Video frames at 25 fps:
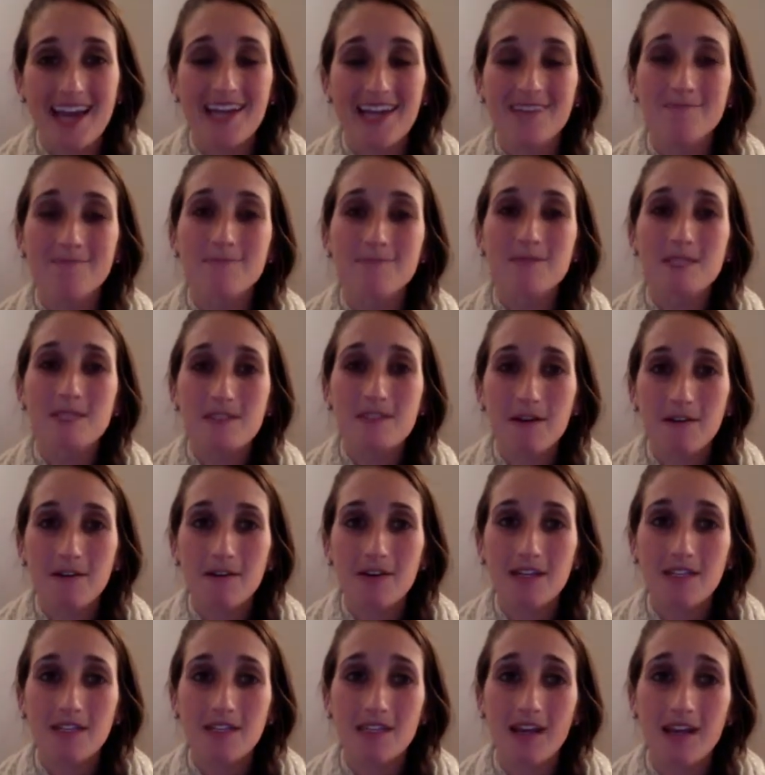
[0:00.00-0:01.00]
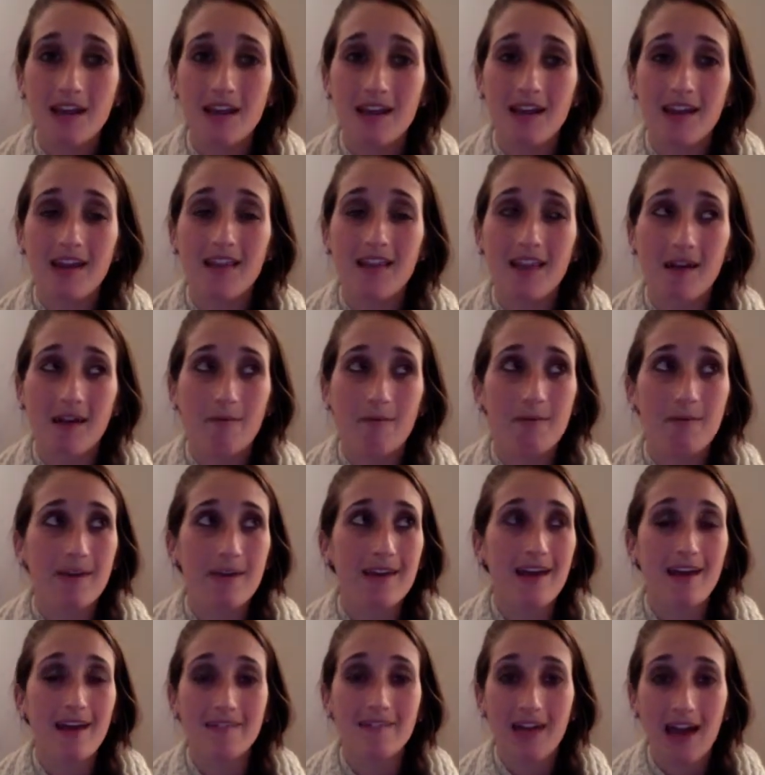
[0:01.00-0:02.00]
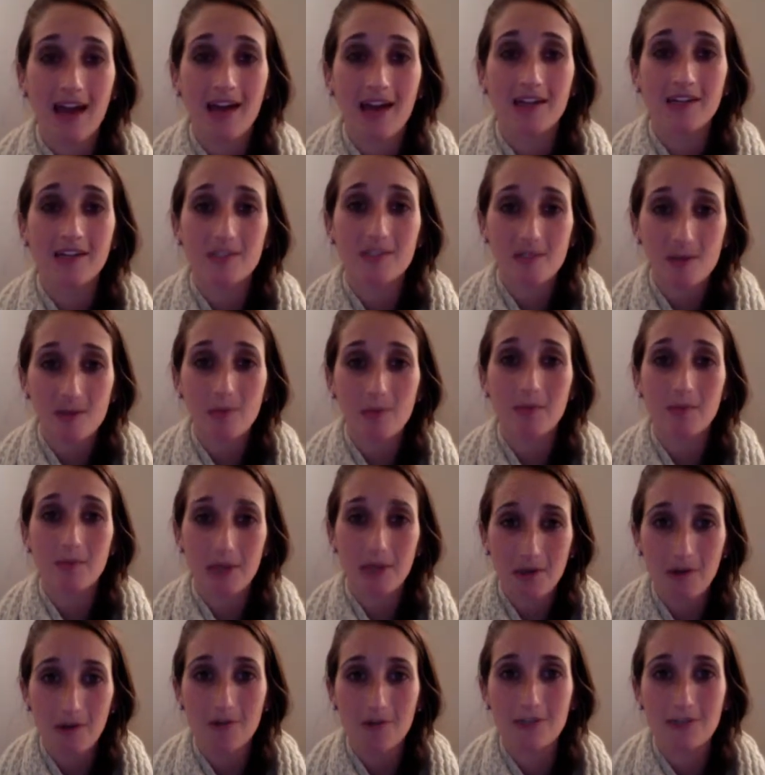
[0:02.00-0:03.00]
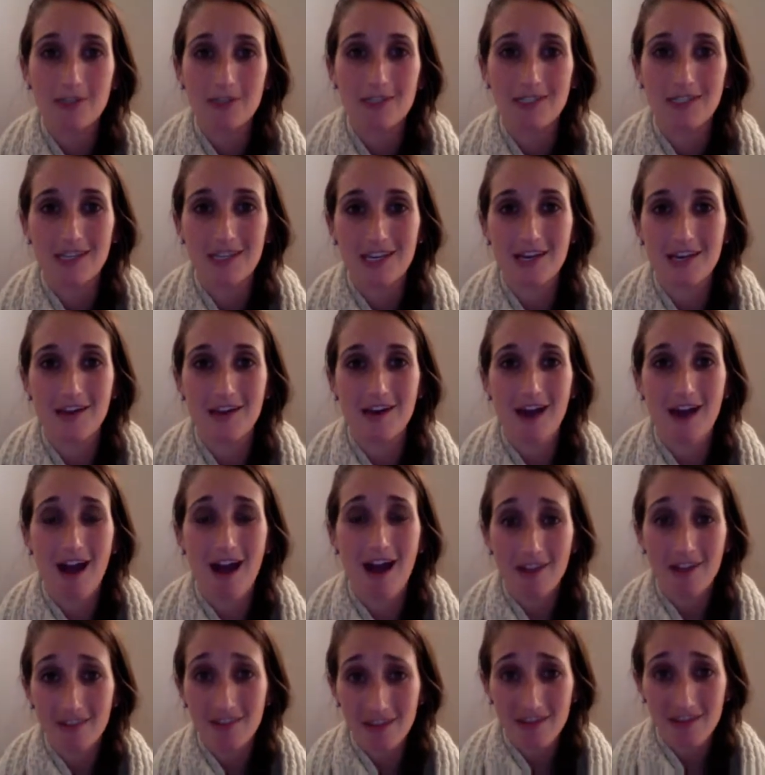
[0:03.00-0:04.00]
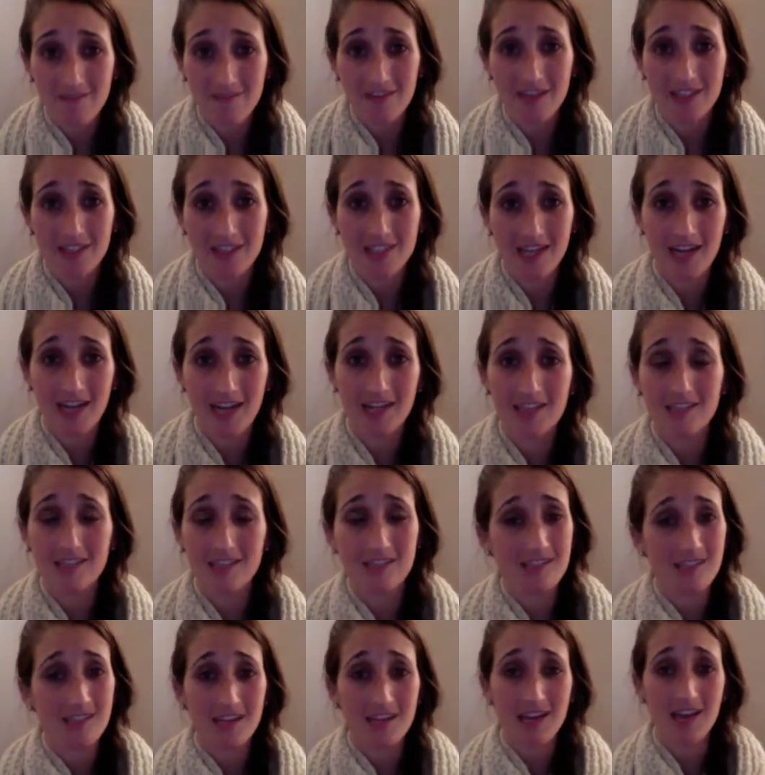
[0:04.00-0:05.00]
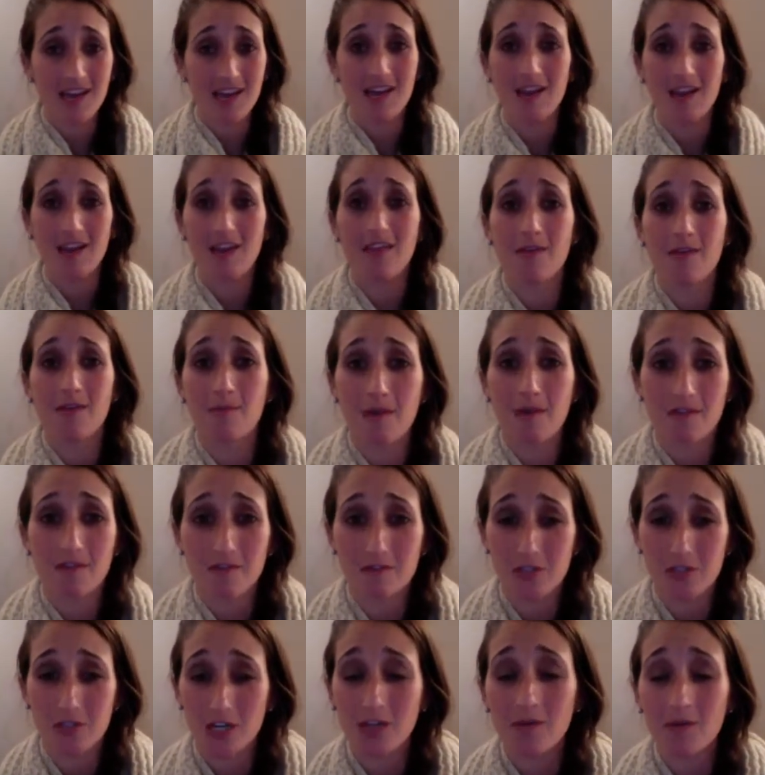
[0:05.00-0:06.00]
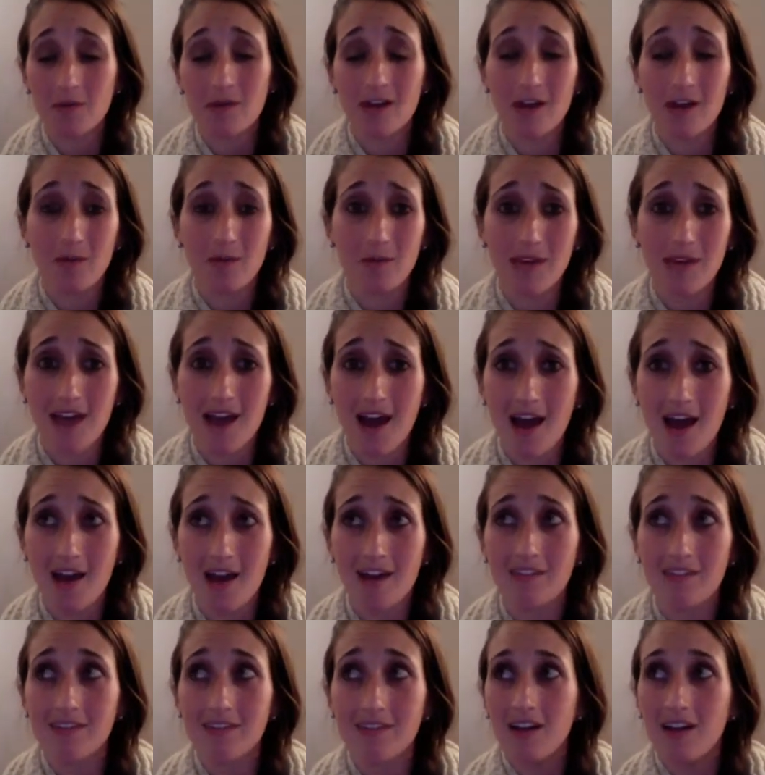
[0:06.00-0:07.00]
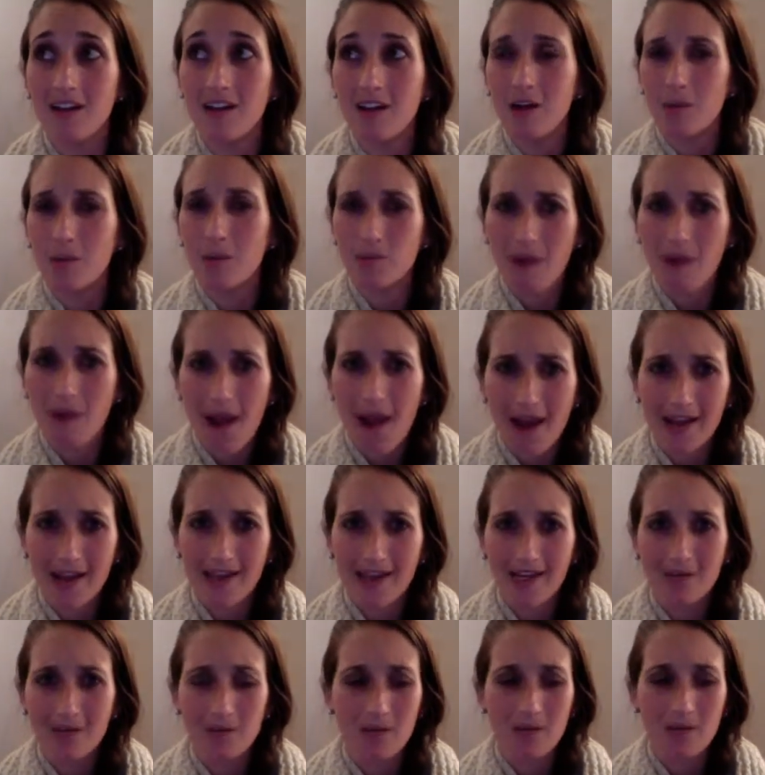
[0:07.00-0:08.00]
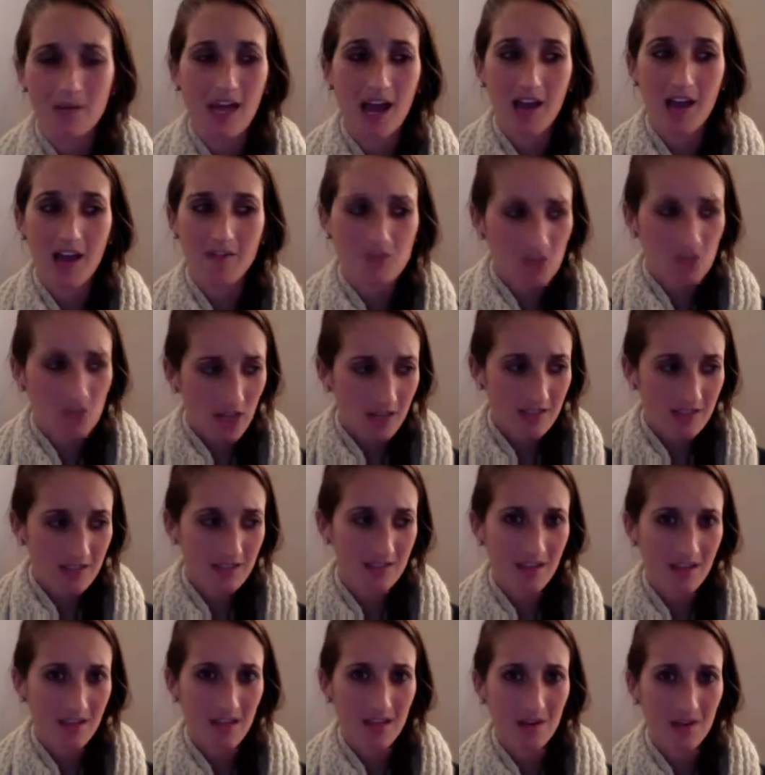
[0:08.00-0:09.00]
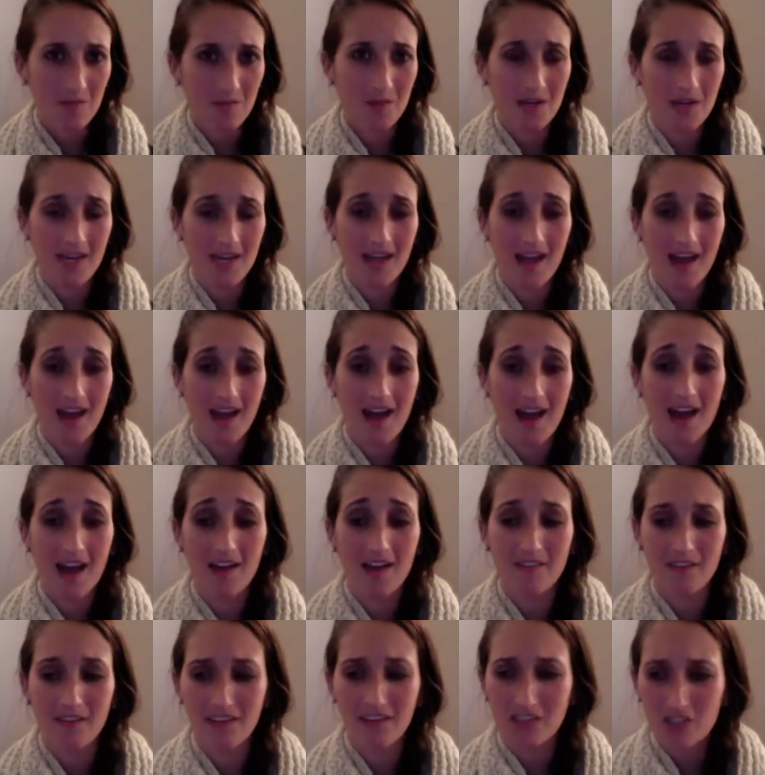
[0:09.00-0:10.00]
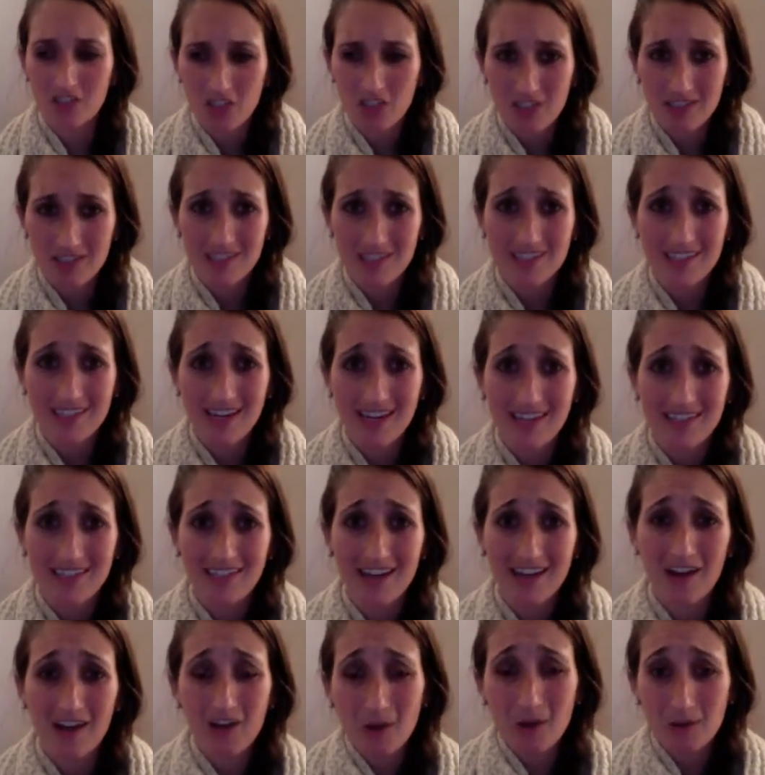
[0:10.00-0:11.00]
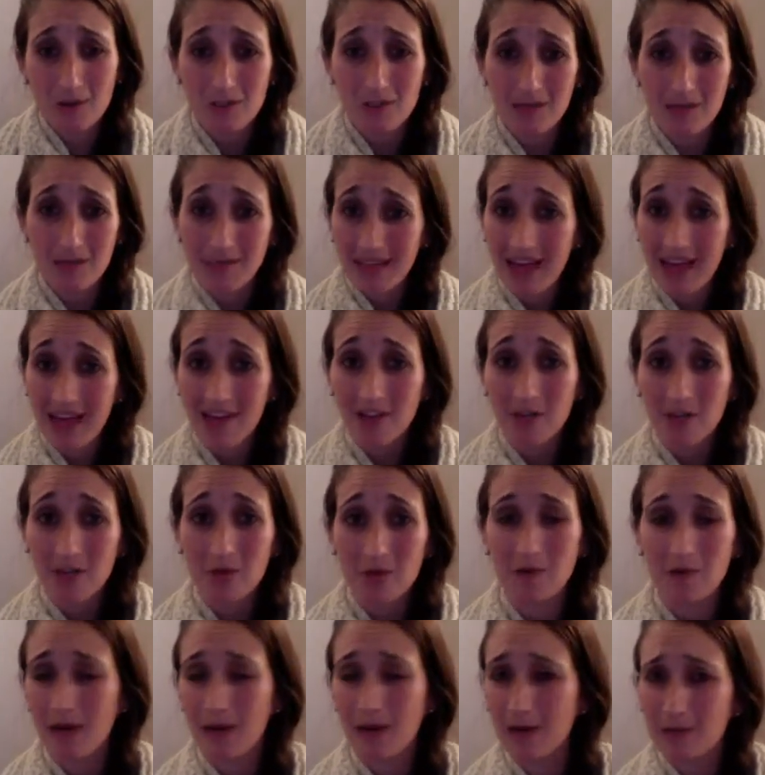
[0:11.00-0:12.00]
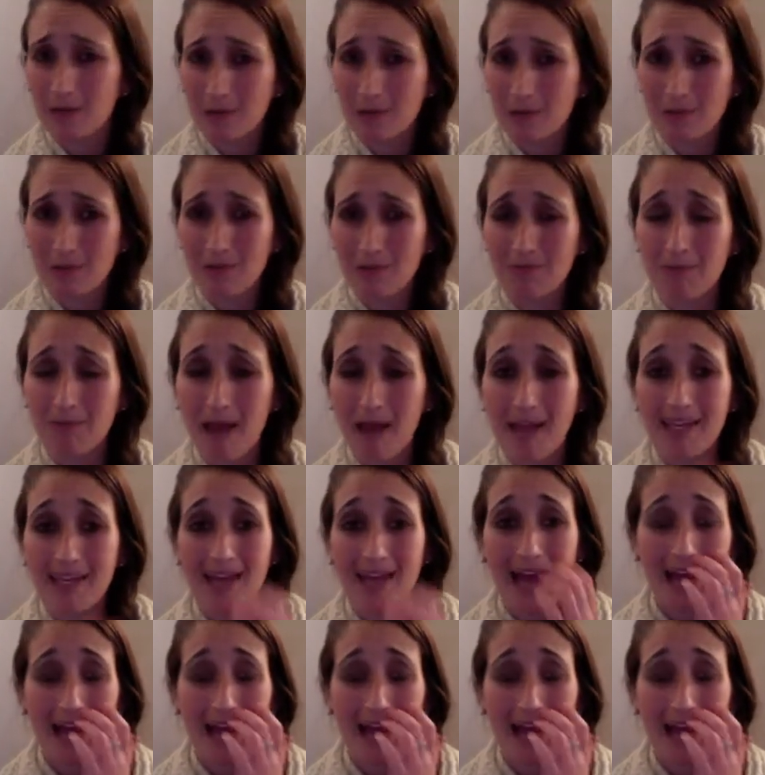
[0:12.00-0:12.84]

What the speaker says: I am so excited that we have added so many coaches here on the Infinite Dynasty in the month of January. We have Brian, we have Justin, I think Justin signed a coach named Kelly, who I don't think we've met yet.